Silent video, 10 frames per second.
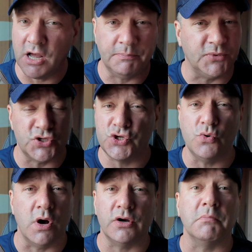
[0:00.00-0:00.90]
up to
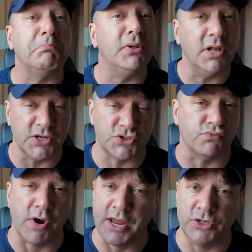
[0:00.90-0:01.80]
200
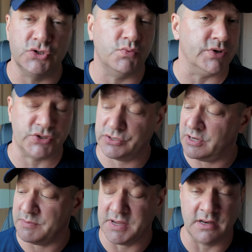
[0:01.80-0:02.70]
plus range, which,
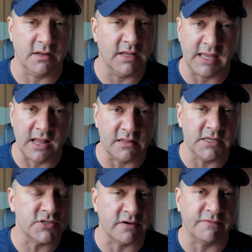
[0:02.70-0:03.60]
I mean, again,
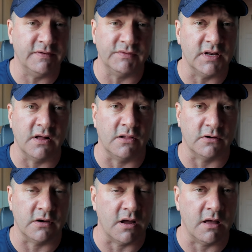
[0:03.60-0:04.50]
these are
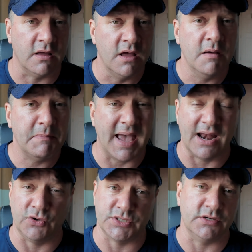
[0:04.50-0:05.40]
$50
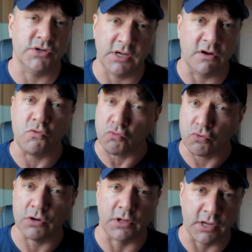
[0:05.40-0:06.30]
paddles, and you get a
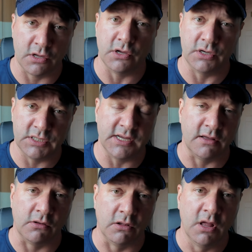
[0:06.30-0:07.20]
really good
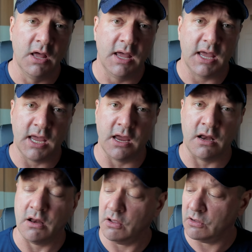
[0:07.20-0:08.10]
deal
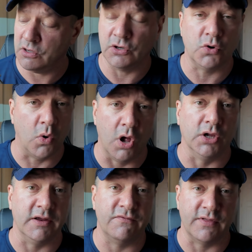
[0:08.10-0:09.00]
and good
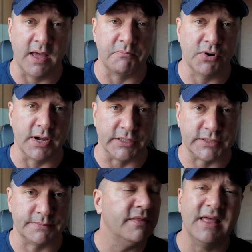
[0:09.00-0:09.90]
quality for that
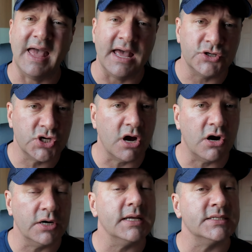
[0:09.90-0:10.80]
price. The edge
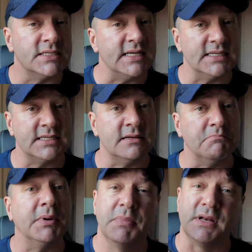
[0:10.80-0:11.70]
guard is decent,
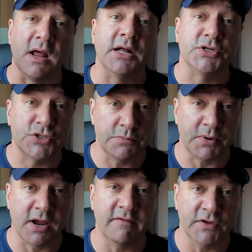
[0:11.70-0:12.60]
but not
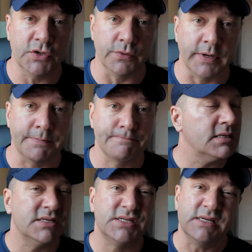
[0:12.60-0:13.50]
super heavy duty.
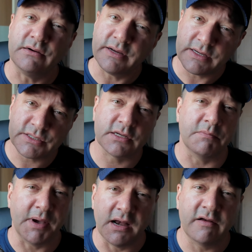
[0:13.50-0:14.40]
Serious
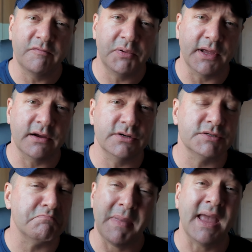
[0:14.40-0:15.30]
competitive
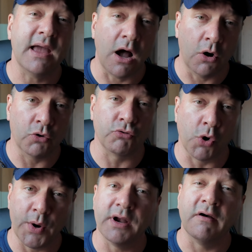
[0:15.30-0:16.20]
players may
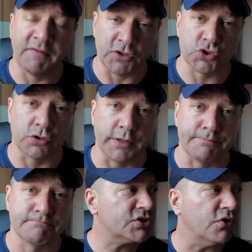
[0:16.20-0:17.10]
outgrow it eventually.
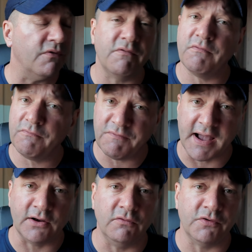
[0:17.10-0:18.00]
So,
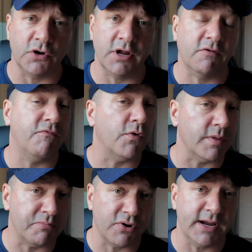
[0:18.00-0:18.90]
final verdict for
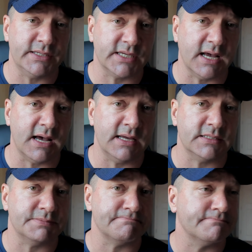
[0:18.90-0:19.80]
the price,
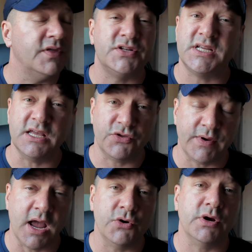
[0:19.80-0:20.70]
guys. The
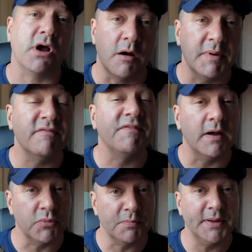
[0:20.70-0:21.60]
T300 carbon
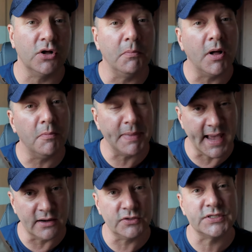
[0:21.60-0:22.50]
fiber pickleball
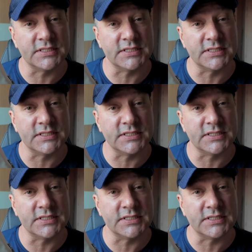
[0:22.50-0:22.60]
paddle